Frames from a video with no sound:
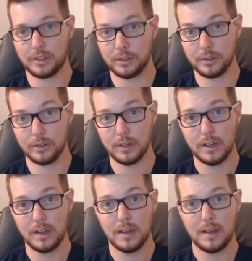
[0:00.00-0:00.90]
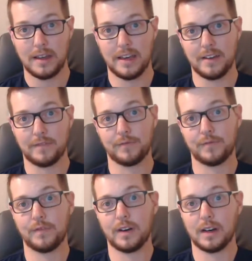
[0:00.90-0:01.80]
you
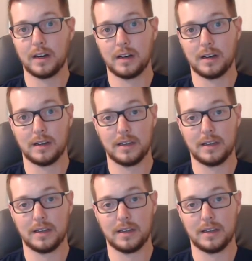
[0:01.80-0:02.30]
if uh,